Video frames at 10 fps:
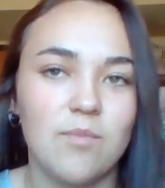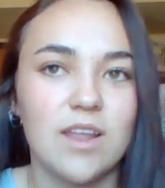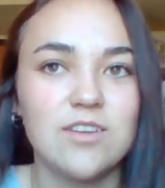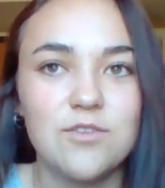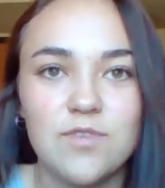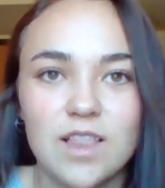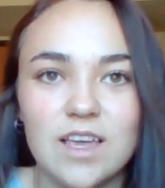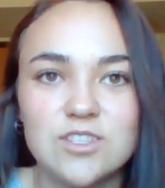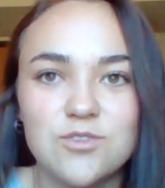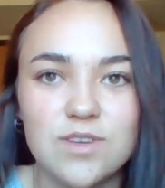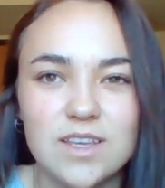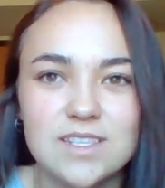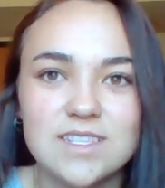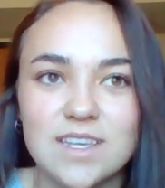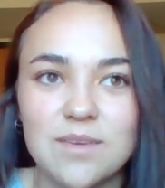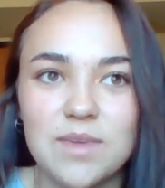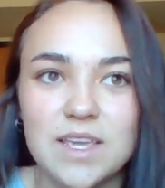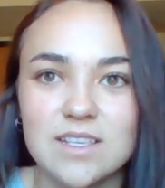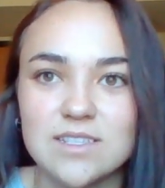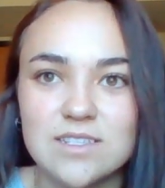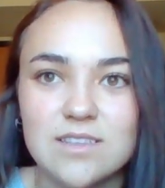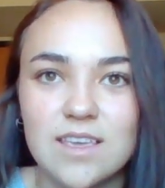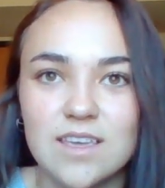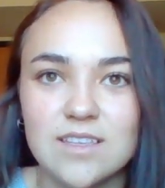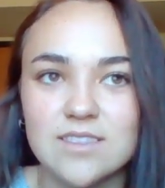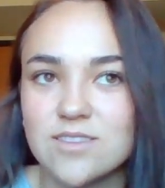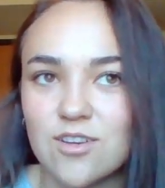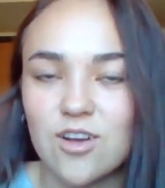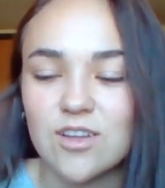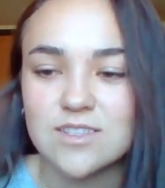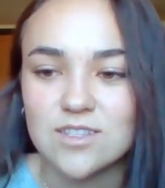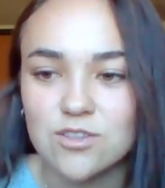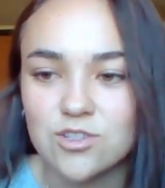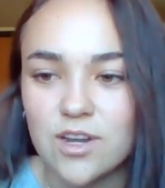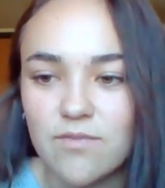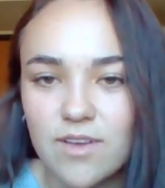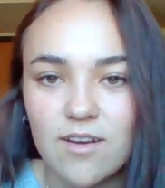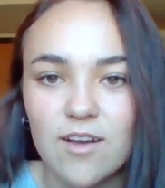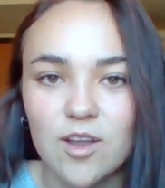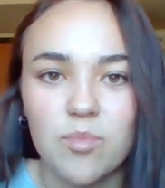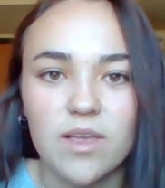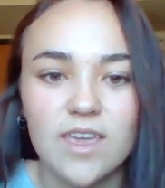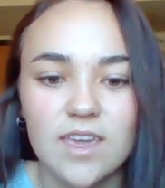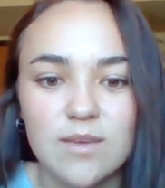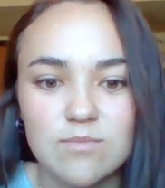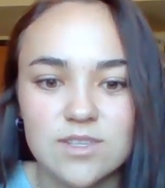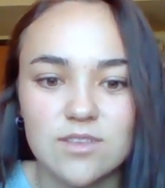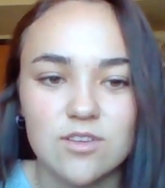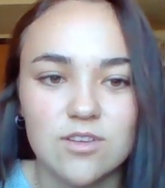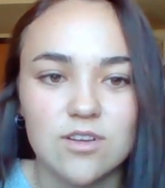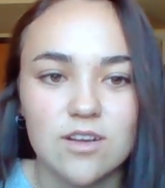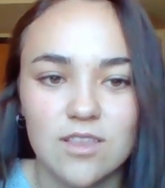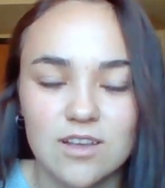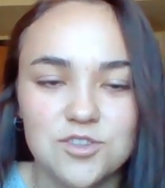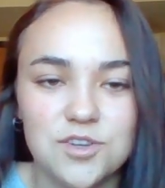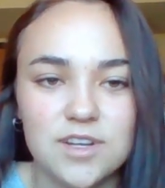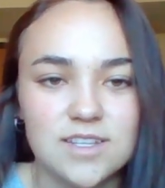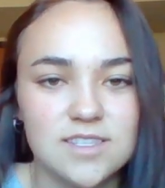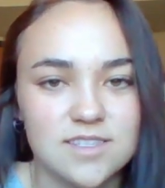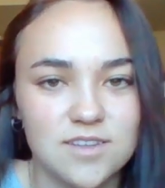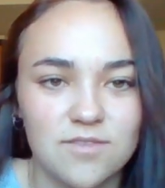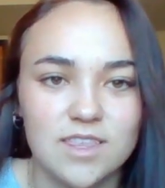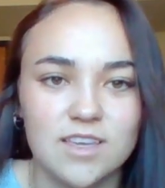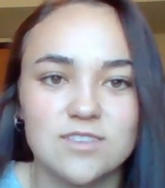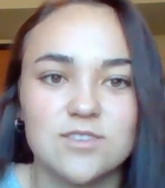But I do feel like to an extent, because kids are constantly trying to figure out how to play games on their electronics and stuff like that.